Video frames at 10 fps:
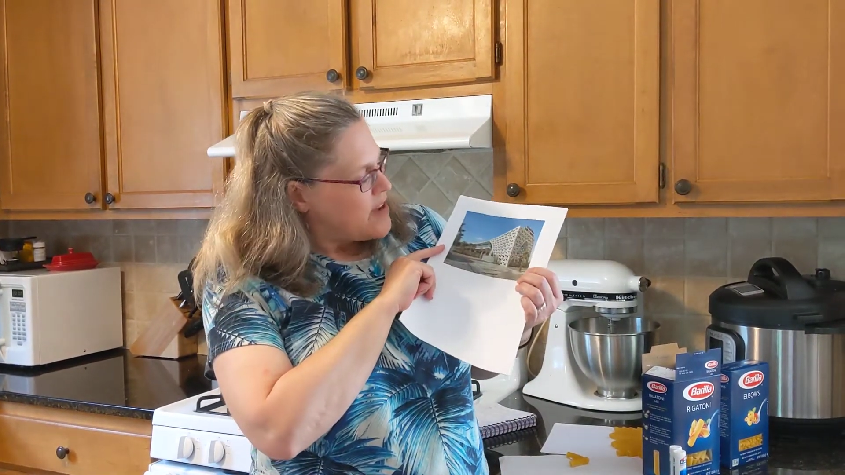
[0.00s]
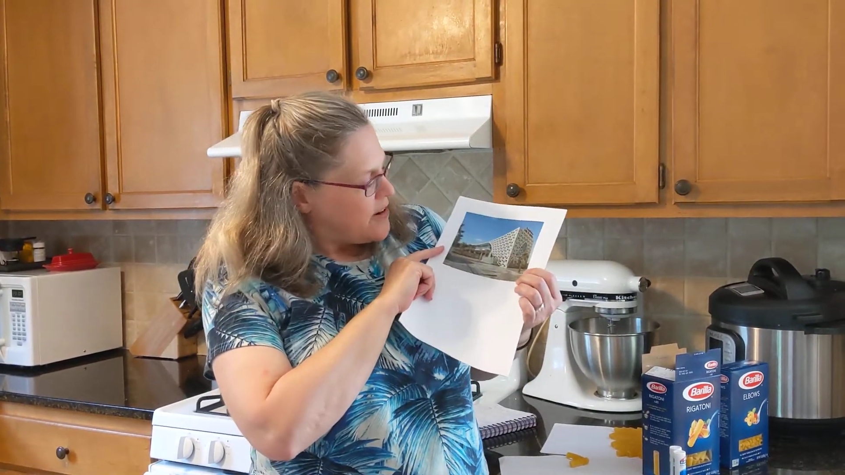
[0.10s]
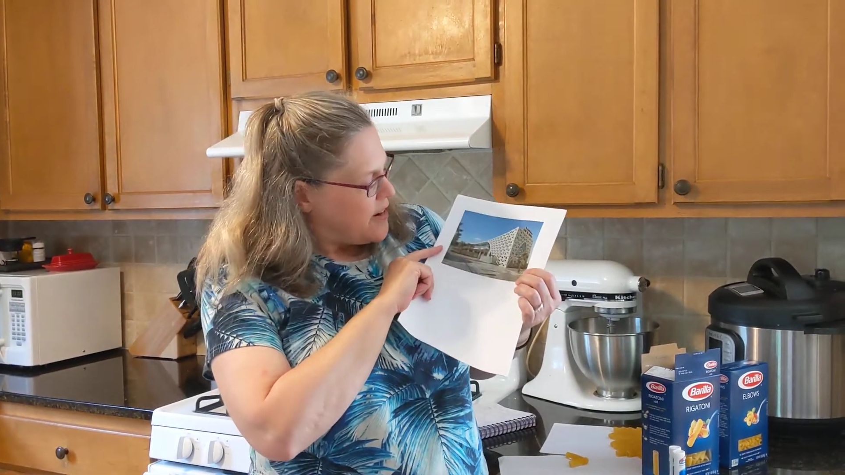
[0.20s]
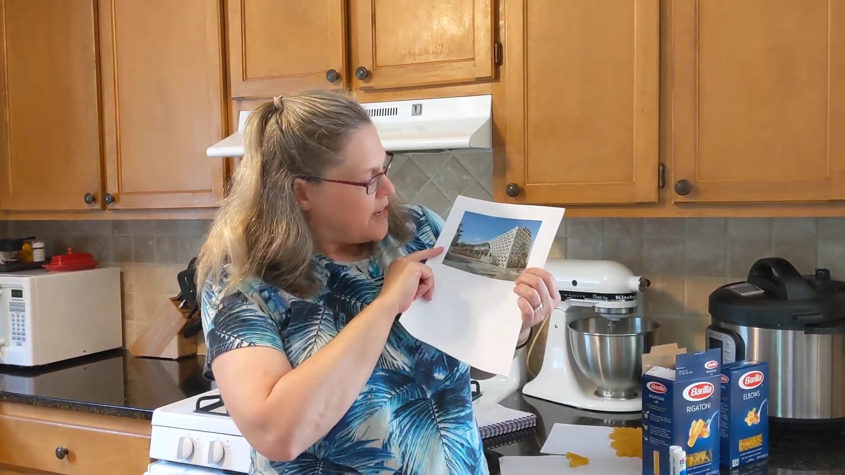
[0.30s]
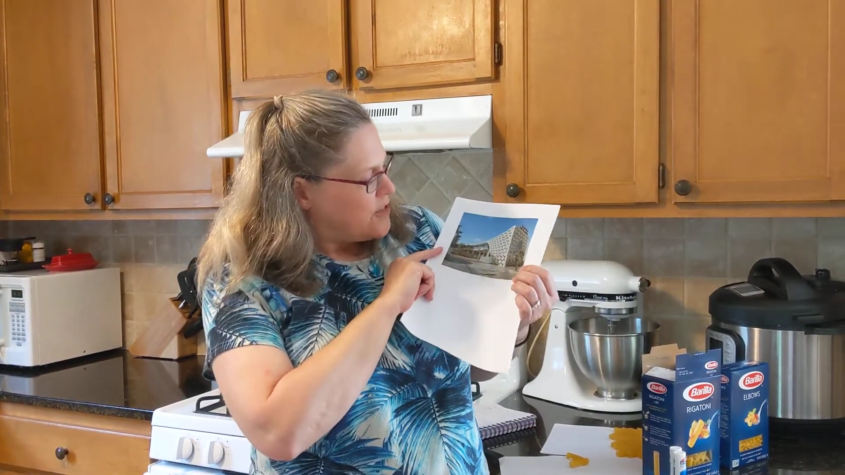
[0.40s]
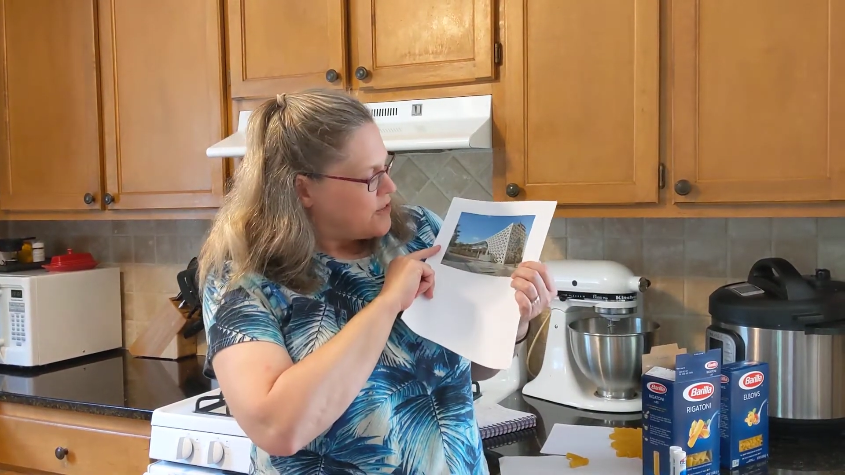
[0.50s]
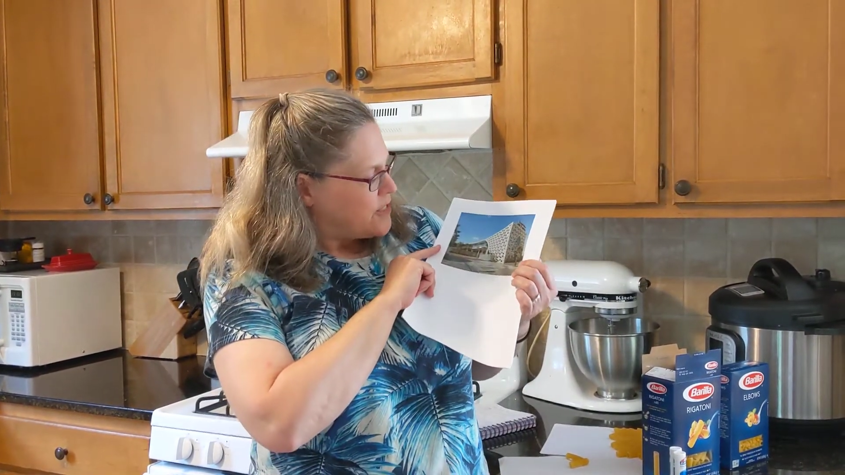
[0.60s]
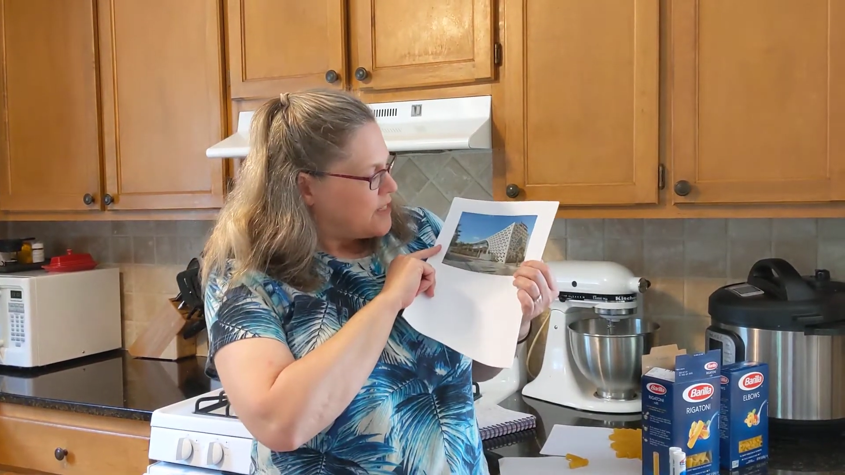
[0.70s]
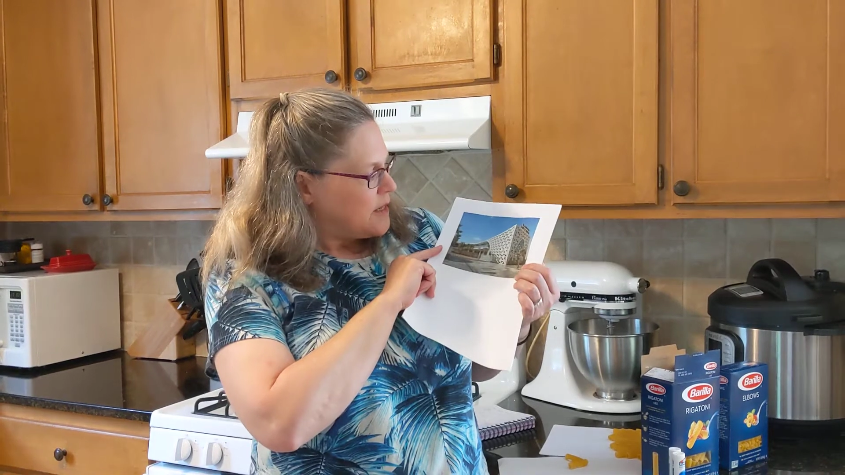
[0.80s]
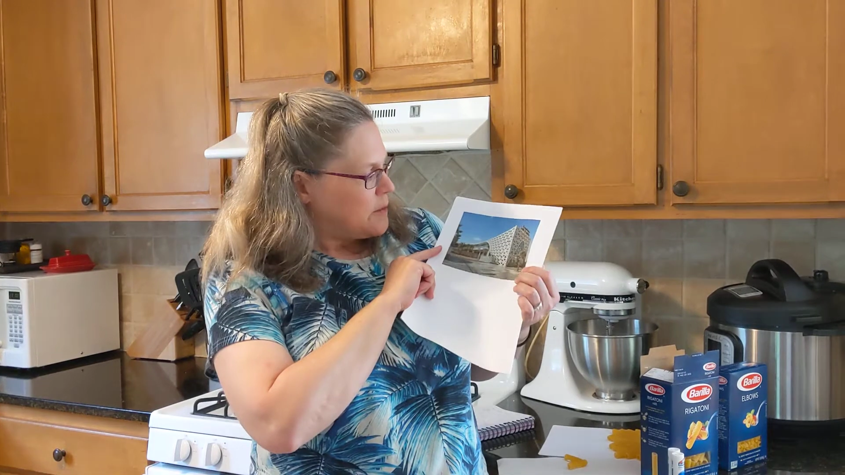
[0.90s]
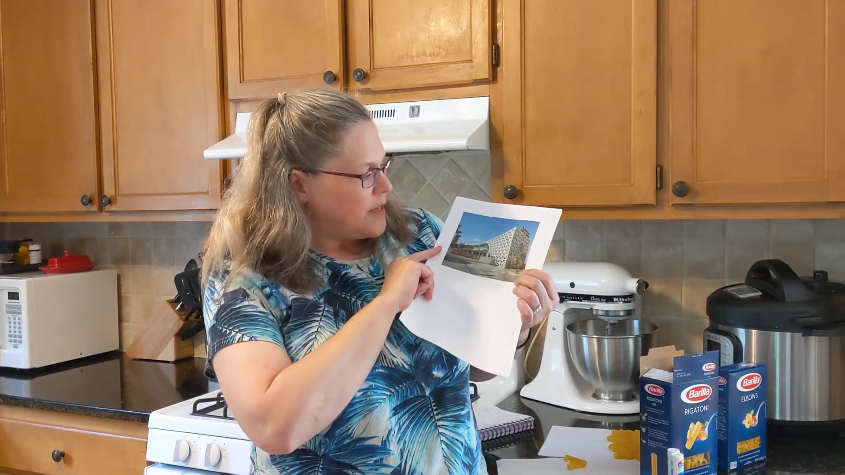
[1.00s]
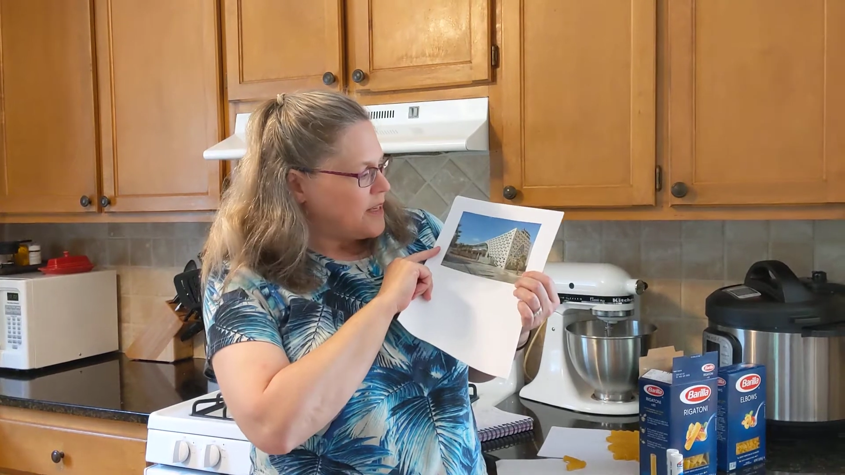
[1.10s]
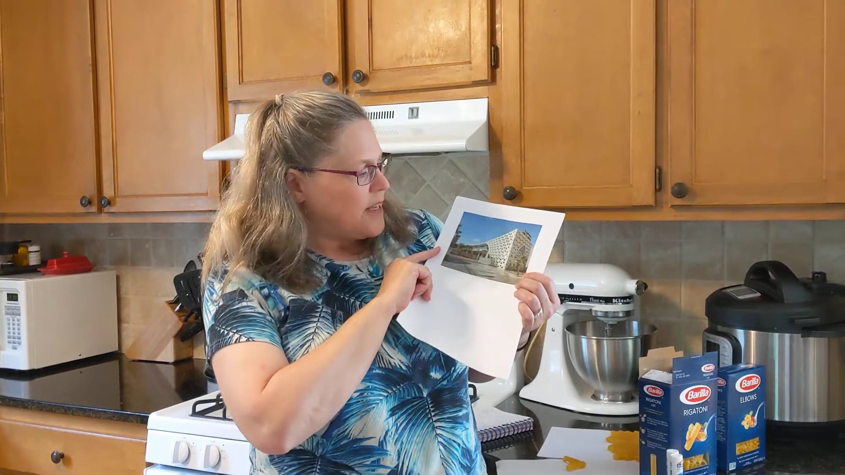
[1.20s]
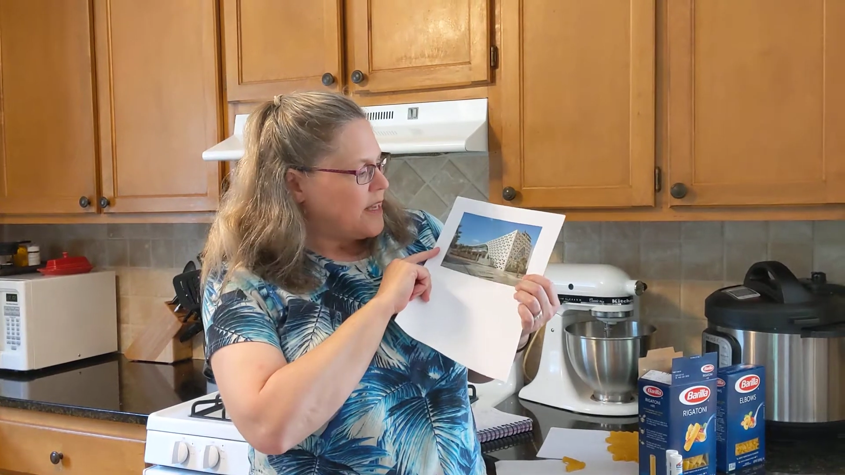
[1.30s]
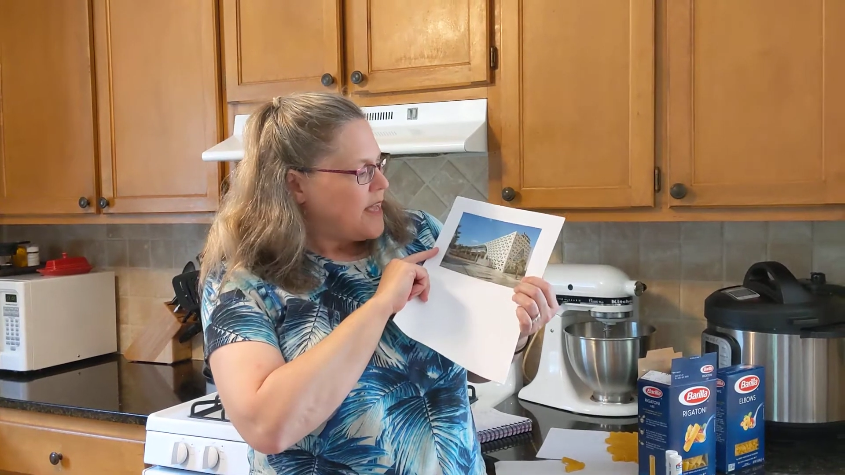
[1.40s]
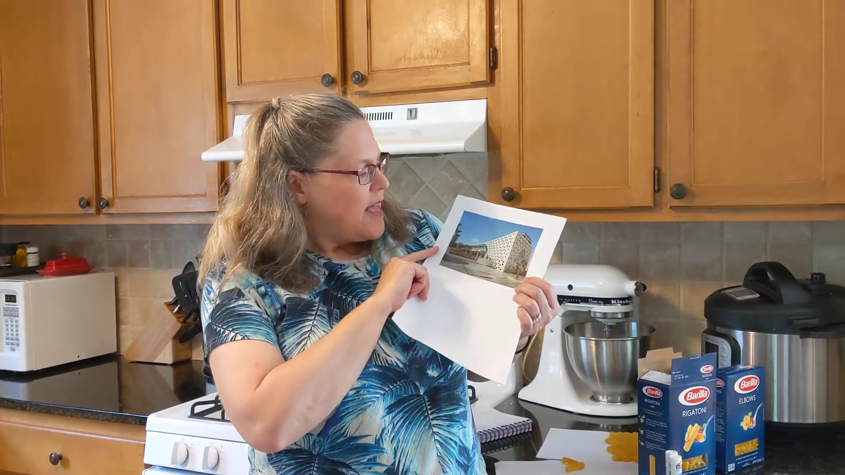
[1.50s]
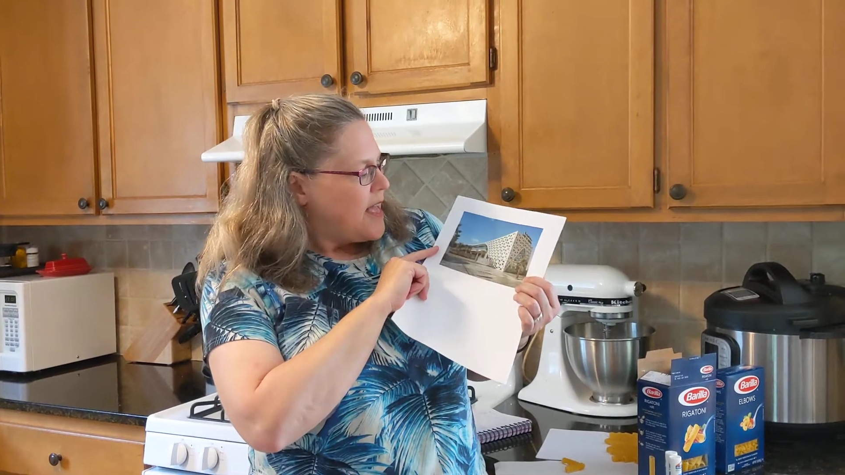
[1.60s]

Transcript: very interesting building.